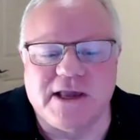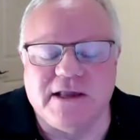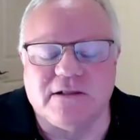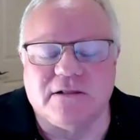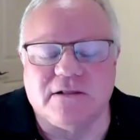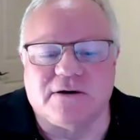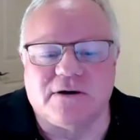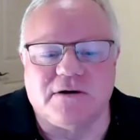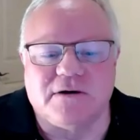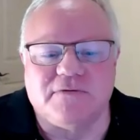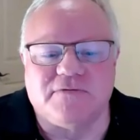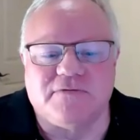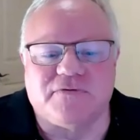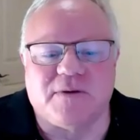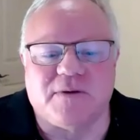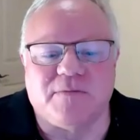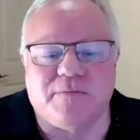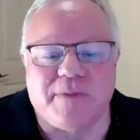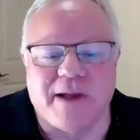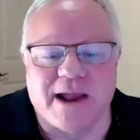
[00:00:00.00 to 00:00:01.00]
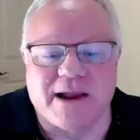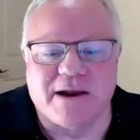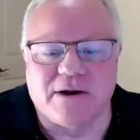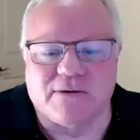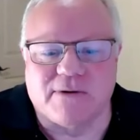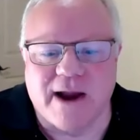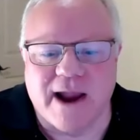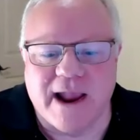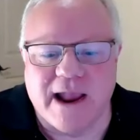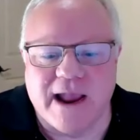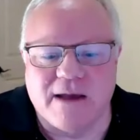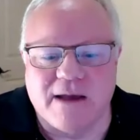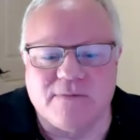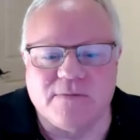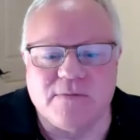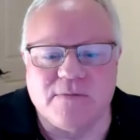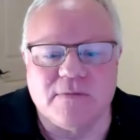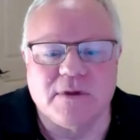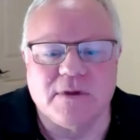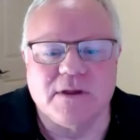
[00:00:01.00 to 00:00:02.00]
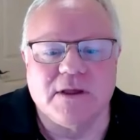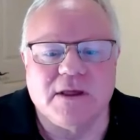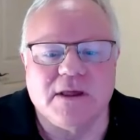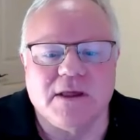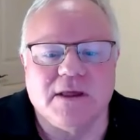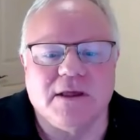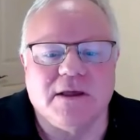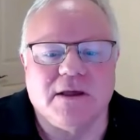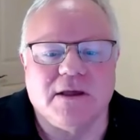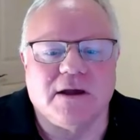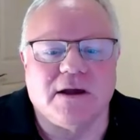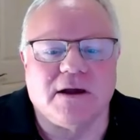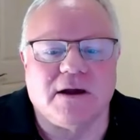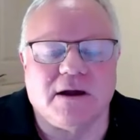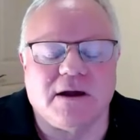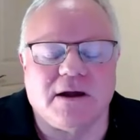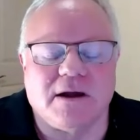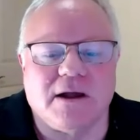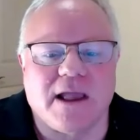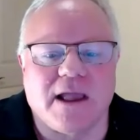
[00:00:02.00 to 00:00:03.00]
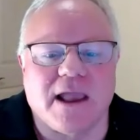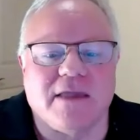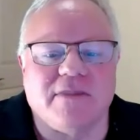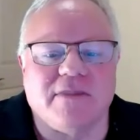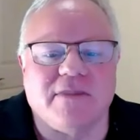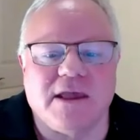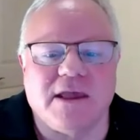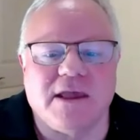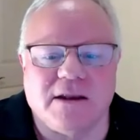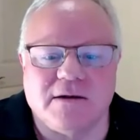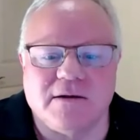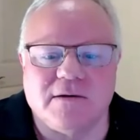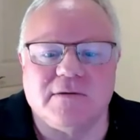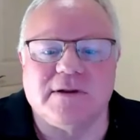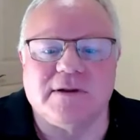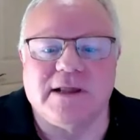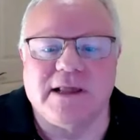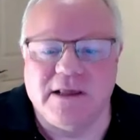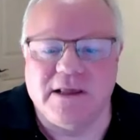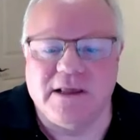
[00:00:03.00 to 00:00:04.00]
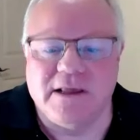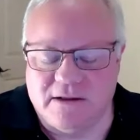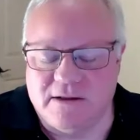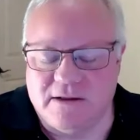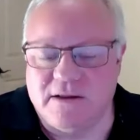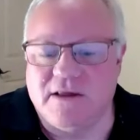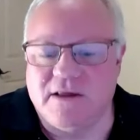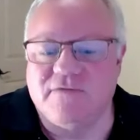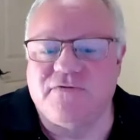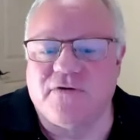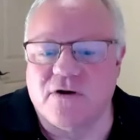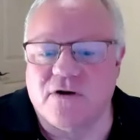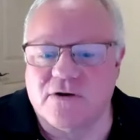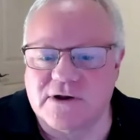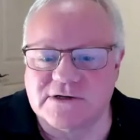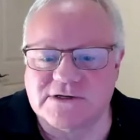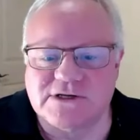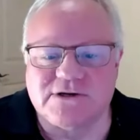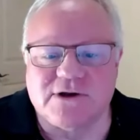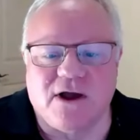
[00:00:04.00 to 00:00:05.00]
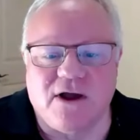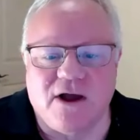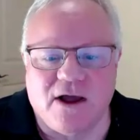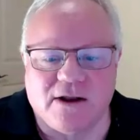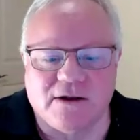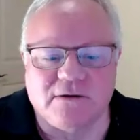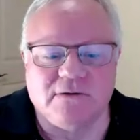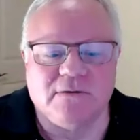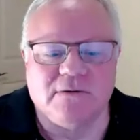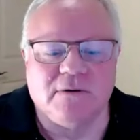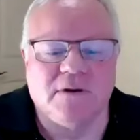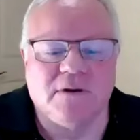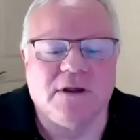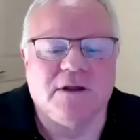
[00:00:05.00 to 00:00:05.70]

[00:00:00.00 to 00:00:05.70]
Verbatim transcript: he learned from Ben Graham, and then he focused on